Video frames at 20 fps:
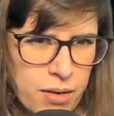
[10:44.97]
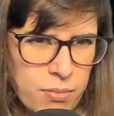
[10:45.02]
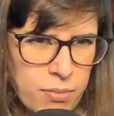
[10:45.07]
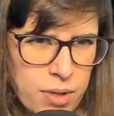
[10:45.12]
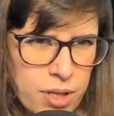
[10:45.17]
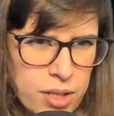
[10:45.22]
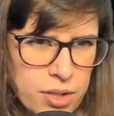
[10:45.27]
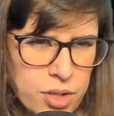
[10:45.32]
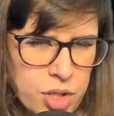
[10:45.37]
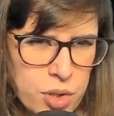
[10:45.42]

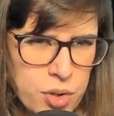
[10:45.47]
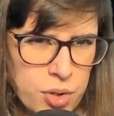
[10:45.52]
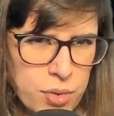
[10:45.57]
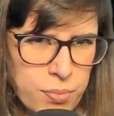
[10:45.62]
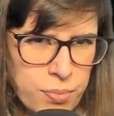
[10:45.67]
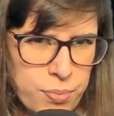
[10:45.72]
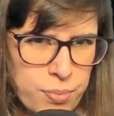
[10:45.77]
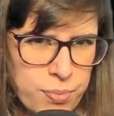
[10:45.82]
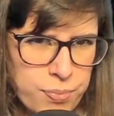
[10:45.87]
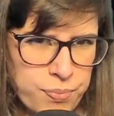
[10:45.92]
much
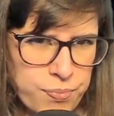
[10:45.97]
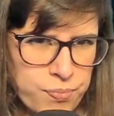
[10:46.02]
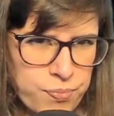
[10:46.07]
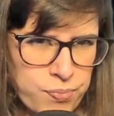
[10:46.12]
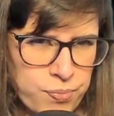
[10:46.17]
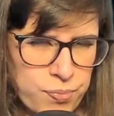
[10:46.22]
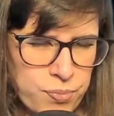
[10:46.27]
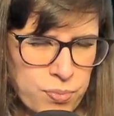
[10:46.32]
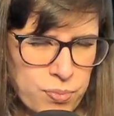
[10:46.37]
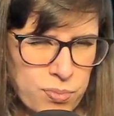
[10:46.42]

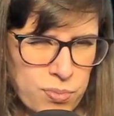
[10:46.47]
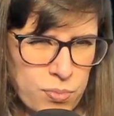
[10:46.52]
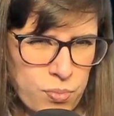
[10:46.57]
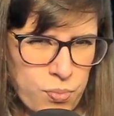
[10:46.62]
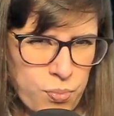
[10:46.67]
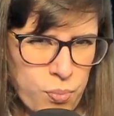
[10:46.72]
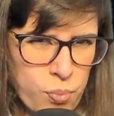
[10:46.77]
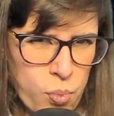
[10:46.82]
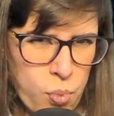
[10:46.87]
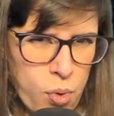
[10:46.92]

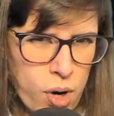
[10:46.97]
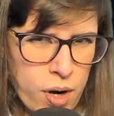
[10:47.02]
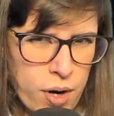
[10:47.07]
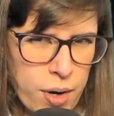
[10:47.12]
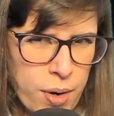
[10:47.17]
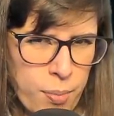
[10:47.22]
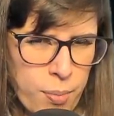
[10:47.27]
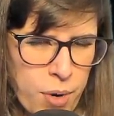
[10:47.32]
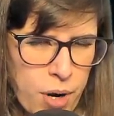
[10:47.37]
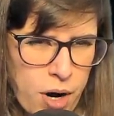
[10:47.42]

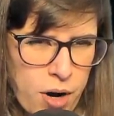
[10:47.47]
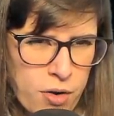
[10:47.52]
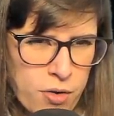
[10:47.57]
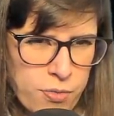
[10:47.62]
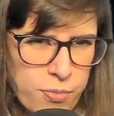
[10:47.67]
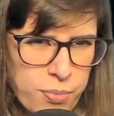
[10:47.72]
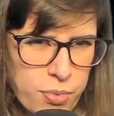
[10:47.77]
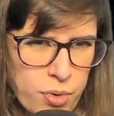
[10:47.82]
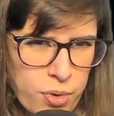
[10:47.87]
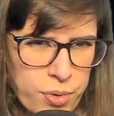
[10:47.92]
1 bar
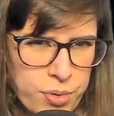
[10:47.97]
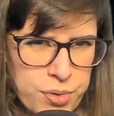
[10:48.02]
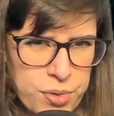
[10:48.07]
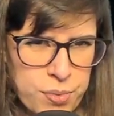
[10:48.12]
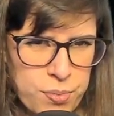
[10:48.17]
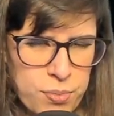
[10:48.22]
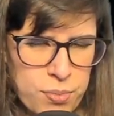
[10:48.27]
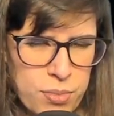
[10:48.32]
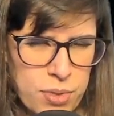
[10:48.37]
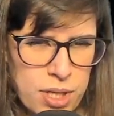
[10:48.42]
of bronze
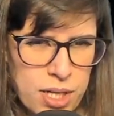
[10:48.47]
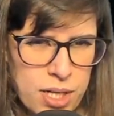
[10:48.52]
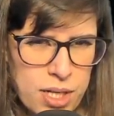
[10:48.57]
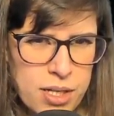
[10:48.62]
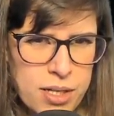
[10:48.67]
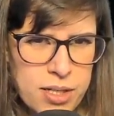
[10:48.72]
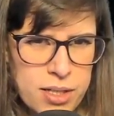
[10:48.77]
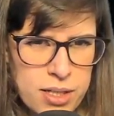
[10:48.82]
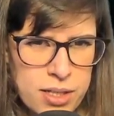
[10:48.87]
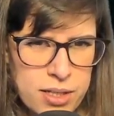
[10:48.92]

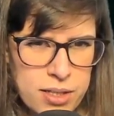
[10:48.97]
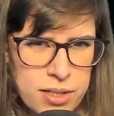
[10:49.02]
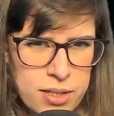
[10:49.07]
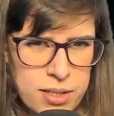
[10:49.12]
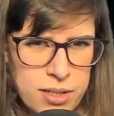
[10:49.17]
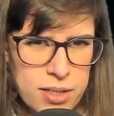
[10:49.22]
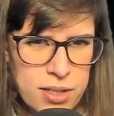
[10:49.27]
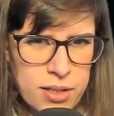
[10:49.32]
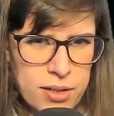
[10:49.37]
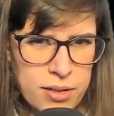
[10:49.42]

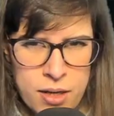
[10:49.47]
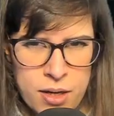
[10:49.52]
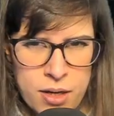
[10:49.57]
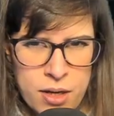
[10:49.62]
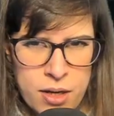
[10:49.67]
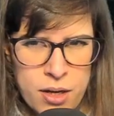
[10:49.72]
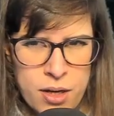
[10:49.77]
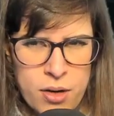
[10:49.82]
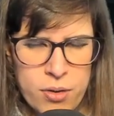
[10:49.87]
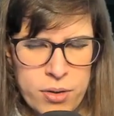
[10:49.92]
makes.
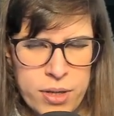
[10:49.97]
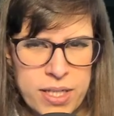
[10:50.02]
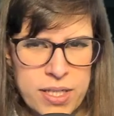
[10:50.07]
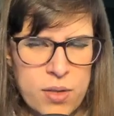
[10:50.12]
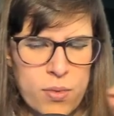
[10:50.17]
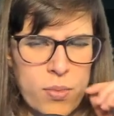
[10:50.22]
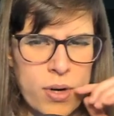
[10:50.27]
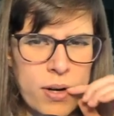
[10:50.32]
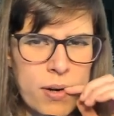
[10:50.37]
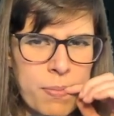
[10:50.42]
Okay,
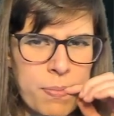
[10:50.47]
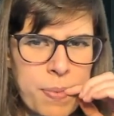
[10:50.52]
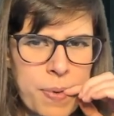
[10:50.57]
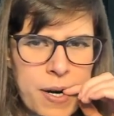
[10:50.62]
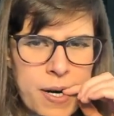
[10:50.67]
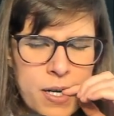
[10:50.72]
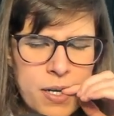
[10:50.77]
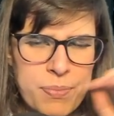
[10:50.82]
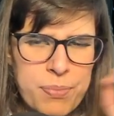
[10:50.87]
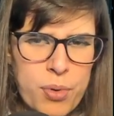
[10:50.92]
so 1
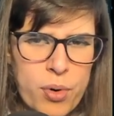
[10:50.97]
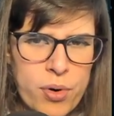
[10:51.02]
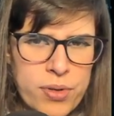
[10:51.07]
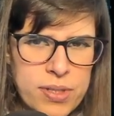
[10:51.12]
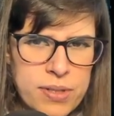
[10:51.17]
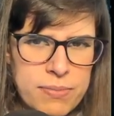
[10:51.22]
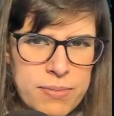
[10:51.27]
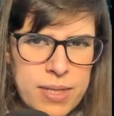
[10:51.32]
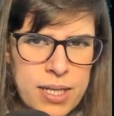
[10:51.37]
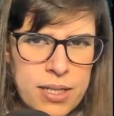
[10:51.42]
bar of
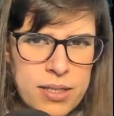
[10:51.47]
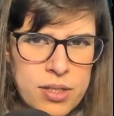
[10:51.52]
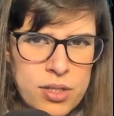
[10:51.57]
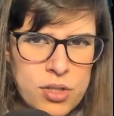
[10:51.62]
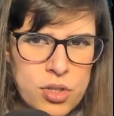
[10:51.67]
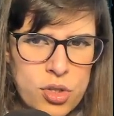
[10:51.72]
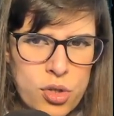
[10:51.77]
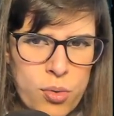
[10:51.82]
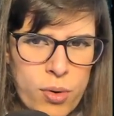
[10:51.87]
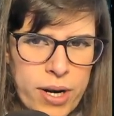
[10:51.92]
bronze makes
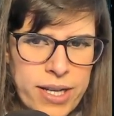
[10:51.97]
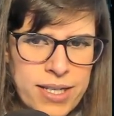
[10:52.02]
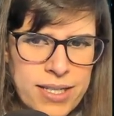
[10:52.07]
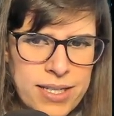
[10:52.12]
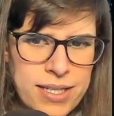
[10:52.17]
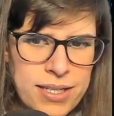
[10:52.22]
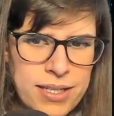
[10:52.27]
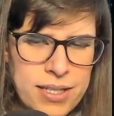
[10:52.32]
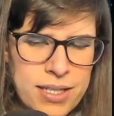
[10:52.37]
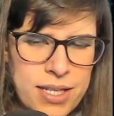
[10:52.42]

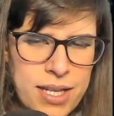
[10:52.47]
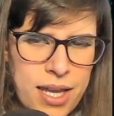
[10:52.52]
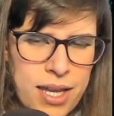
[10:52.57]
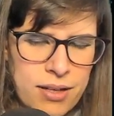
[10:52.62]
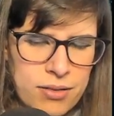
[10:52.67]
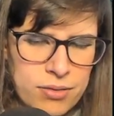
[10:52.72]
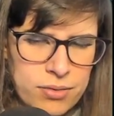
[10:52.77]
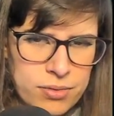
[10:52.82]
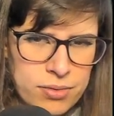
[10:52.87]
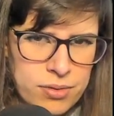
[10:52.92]
20
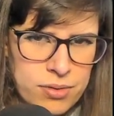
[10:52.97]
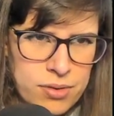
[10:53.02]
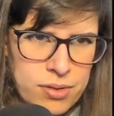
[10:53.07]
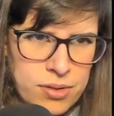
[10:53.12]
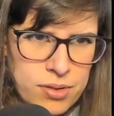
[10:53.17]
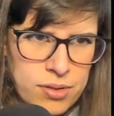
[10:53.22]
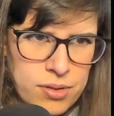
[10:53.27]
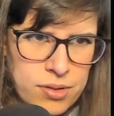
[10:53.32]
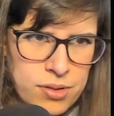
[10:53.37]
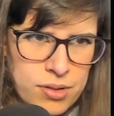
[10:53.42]

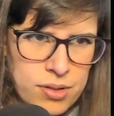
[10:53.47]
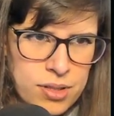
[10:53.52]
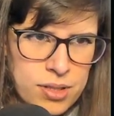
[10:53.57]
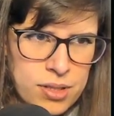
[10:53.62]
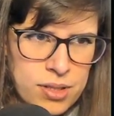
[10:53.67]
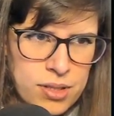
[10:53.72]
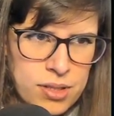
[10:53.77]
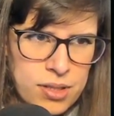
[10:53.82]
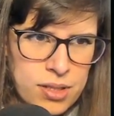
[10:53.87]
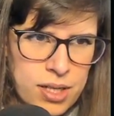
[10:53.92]
nails.
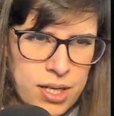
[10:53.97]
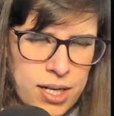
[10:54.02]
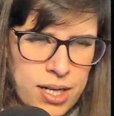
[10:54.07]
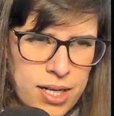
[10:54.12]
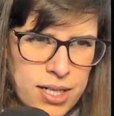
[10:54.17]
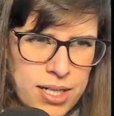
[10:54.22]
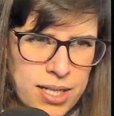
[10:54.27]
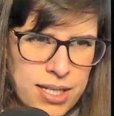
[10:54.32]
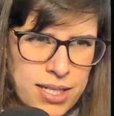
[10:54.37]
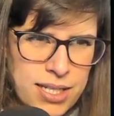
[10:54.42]
And
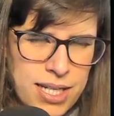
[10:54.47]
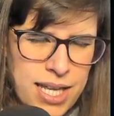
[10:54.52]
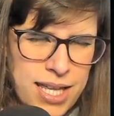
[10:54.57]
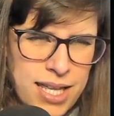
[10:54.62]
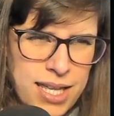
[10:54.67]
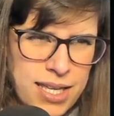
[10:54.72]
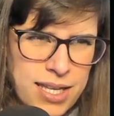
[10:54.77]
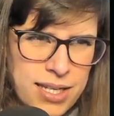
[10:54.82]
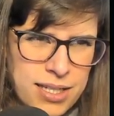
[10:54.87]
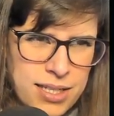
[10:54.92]
I need
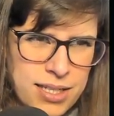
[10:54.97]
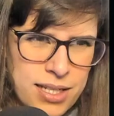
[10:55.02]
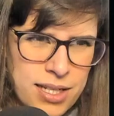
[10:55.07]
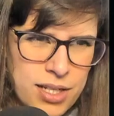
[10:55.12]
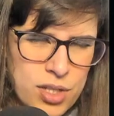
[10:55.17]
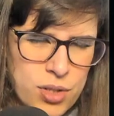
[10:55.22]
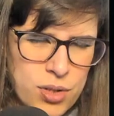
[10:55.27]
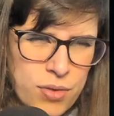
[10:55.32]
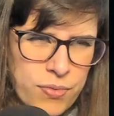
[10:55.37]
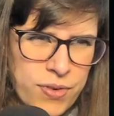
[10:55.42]

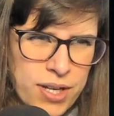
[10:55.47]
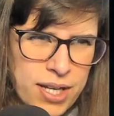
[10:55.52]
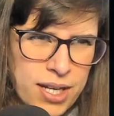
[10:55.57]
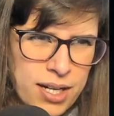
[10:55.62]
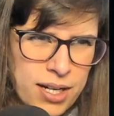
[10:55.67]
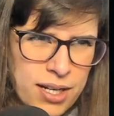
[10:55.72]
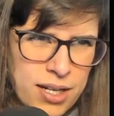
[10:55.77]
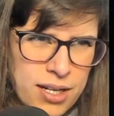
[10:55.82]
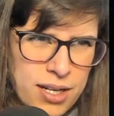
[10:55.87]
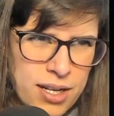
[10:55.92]
80. So if I
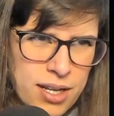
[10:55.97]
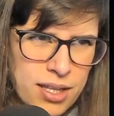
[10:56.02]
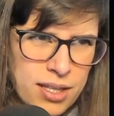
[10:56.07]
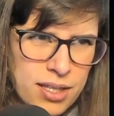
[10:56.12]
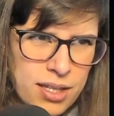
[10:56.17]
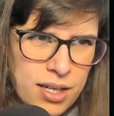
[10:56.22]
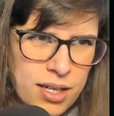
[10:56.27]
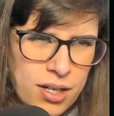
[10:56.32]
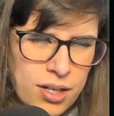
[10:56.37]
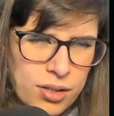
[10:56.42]
get
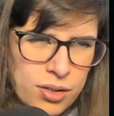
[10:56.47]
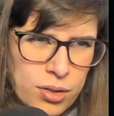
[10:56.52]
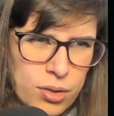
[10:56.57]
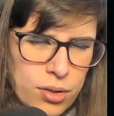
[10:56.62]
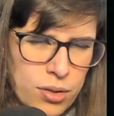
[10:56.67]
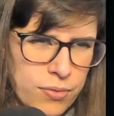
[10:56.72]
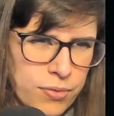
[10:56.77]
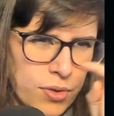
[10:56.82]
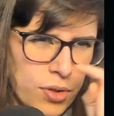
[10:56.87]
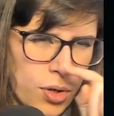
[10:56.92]
another lot
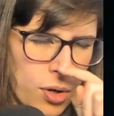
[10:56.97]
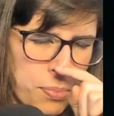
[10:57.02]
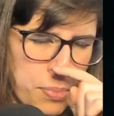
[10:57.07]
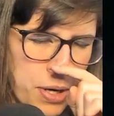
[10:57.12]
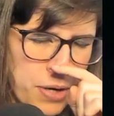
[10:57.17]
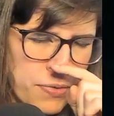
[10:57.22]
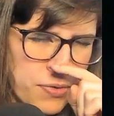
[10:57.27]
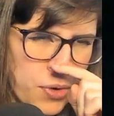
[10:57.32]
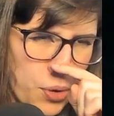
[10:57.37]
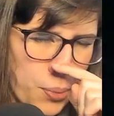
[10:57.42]
of copper,
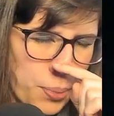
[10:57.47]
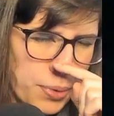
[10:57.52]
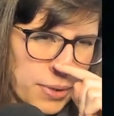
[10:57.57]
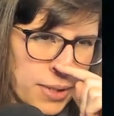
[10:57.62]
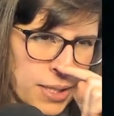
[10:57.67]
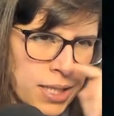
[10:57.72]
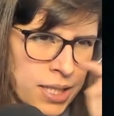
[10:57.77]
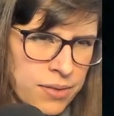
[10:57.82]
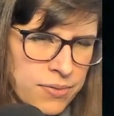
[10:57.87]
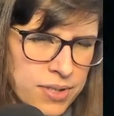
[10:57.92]
I've got
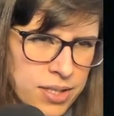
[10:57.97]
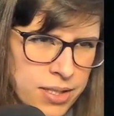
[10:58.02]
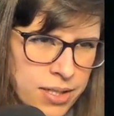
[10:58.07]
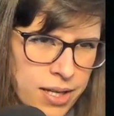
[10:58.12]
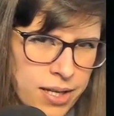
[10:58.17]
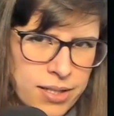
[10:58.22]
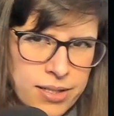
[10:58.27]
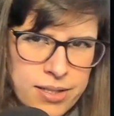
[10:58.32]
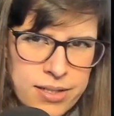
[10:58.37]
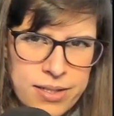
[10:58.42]
plenty of
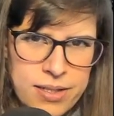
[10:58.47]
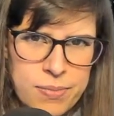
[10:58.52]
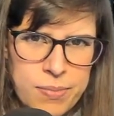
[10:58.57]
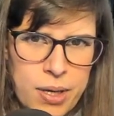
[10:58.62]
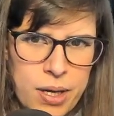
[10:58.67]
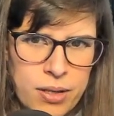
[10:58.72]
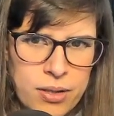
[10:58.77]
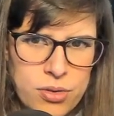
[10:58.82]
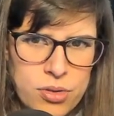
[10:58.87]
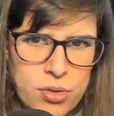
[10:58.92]
tin to
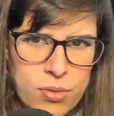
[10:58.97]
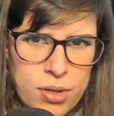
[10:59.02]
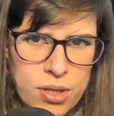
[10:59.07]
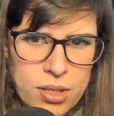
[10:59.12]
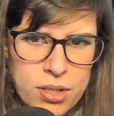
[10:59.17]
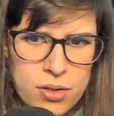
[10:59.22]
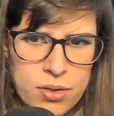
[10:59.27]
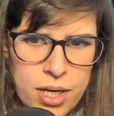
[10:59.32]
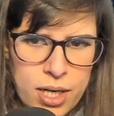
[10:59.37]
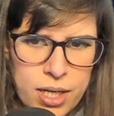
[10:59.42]
smelt. So what I'm
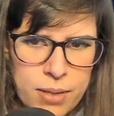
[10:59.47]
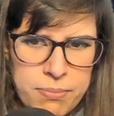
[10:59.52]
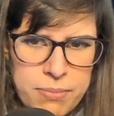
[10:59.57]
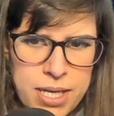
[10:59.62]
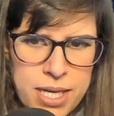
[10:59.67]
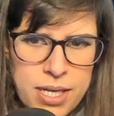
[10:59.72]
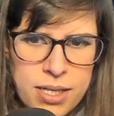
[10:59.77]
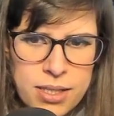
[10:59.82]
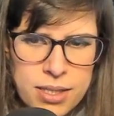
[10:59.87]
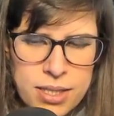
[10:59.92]
going to do, I'm going to make